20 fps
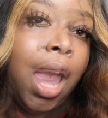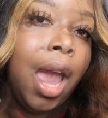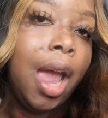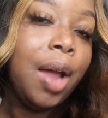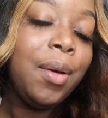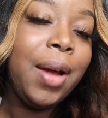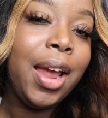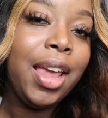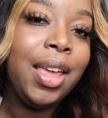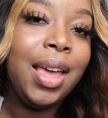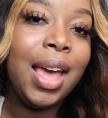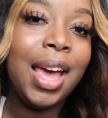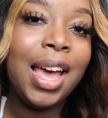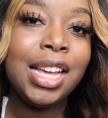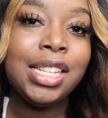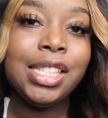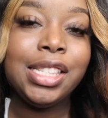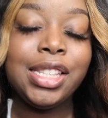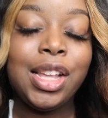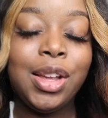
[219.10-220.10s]
All right, you
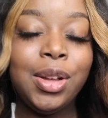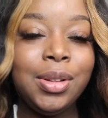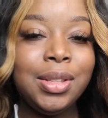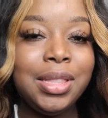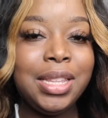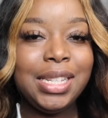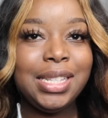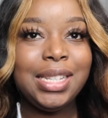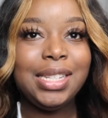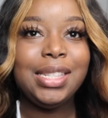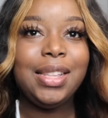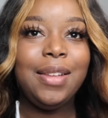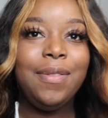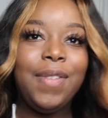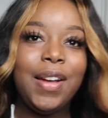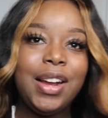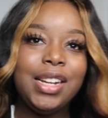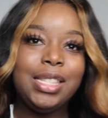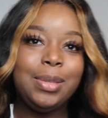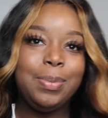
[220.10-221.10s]
guys, so this is the
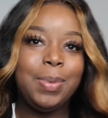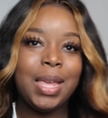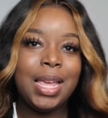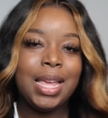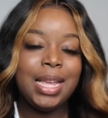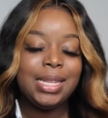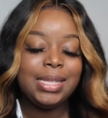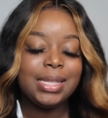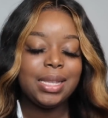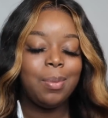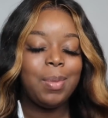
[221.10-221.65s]
first piece.